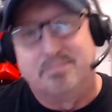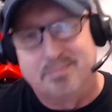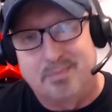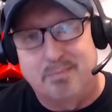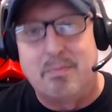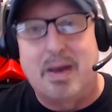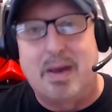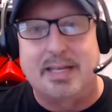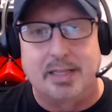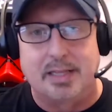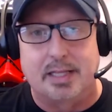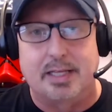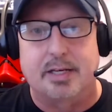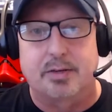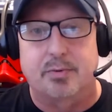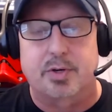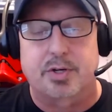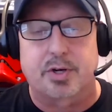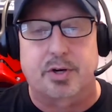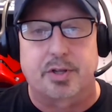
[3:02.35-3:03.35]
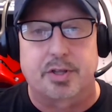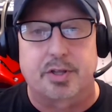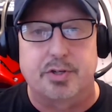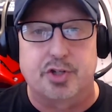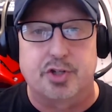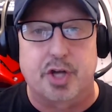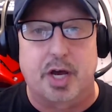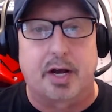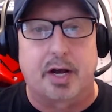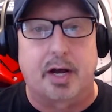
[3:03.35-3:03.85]
mainly in Return of the
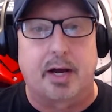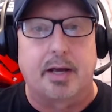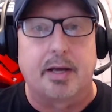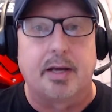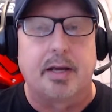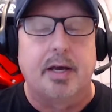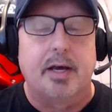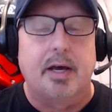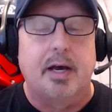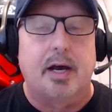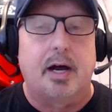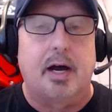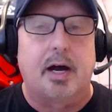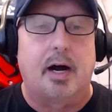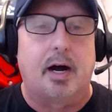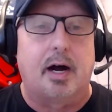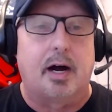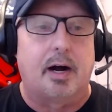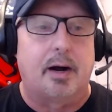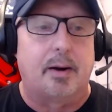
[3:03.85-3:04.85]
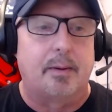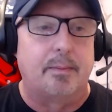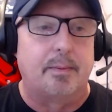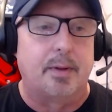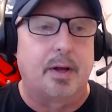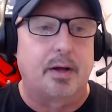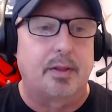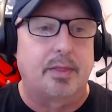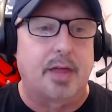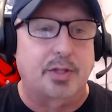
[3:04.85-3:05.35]
Jedi.
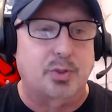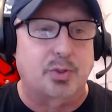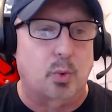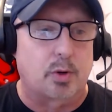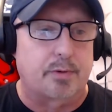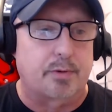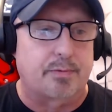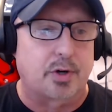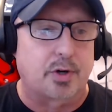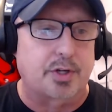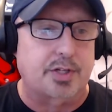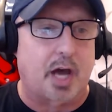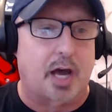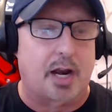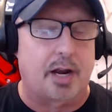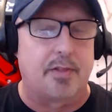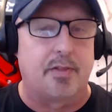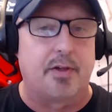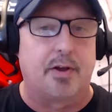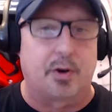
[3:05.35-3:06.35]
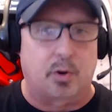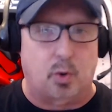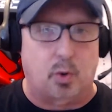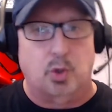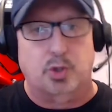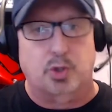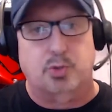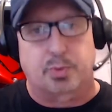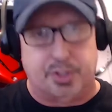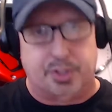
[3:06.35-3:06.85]
That's where we first got it. And then, of
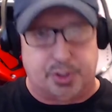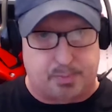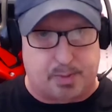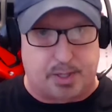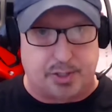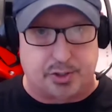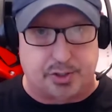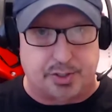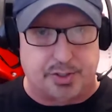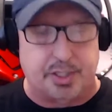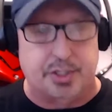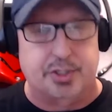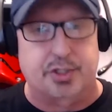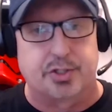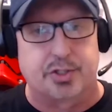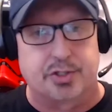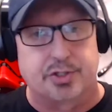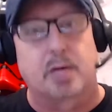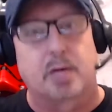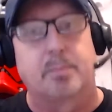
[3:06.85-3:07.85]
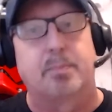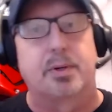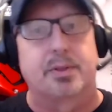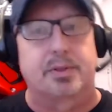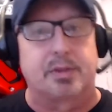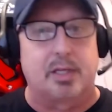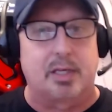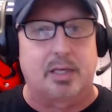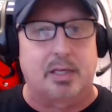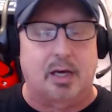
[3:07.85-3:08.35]
course, with the special editions, they put
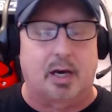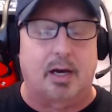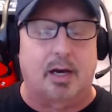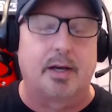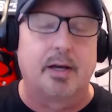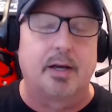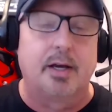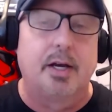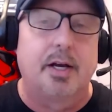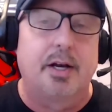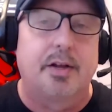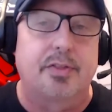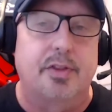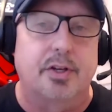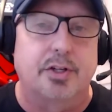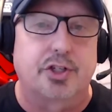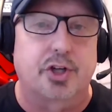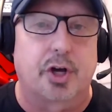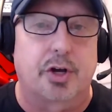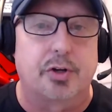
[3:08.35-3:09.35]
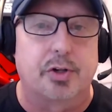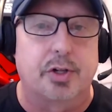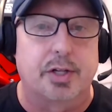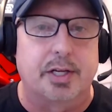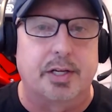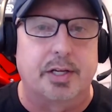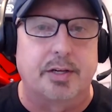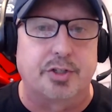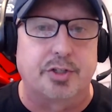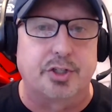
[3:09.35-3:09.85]
the shuttle
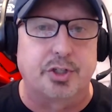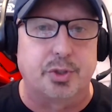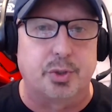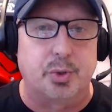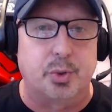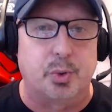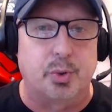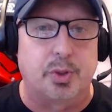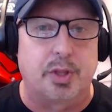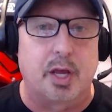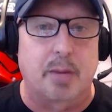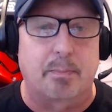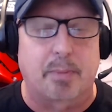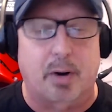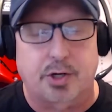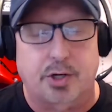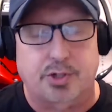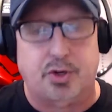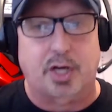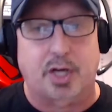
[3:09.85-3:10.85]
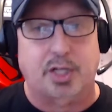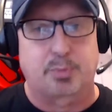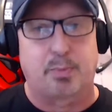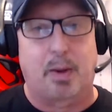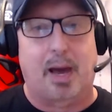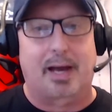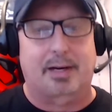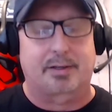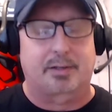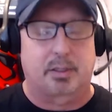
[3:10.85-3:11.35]
into The Empire Strikes
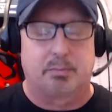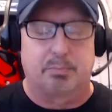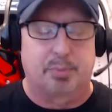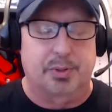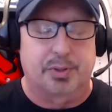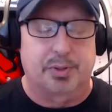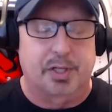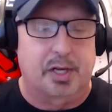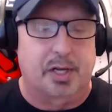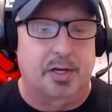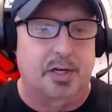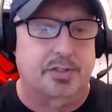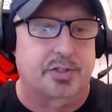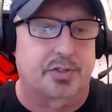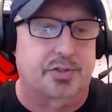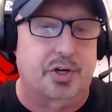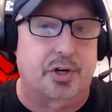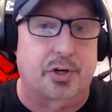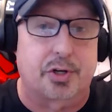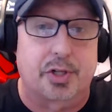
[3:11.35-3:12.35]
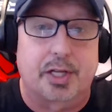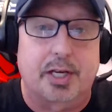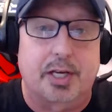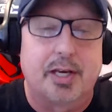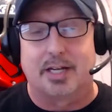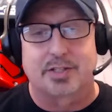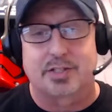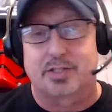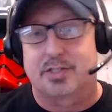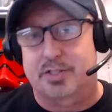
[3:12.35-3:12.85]
Back completely unnecessarily.
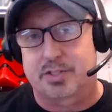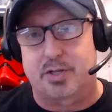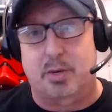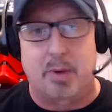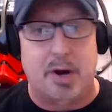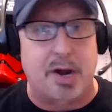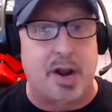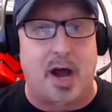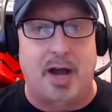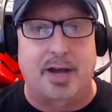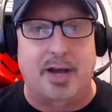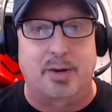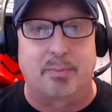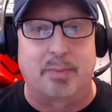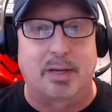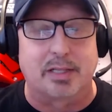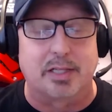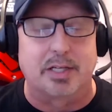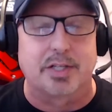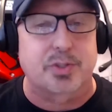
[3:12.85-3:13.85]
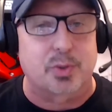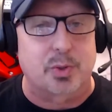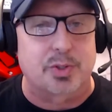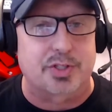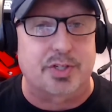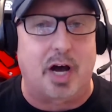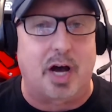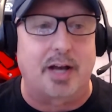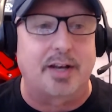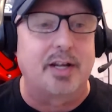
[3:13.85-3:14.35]
It's number 9 on my list, so
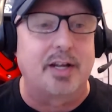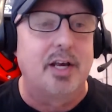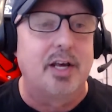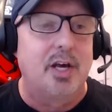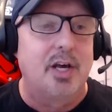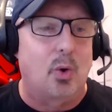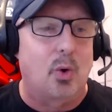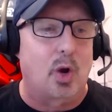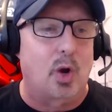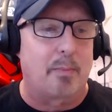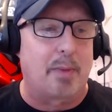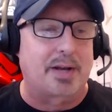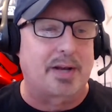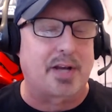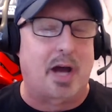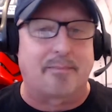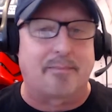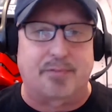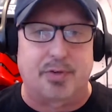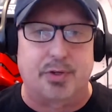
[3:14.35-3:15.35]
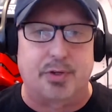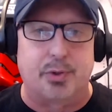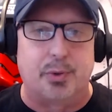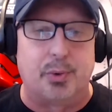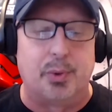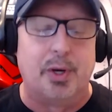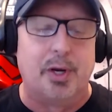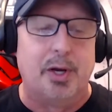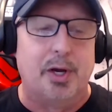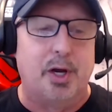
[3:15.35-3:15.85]
it's not one of my top few.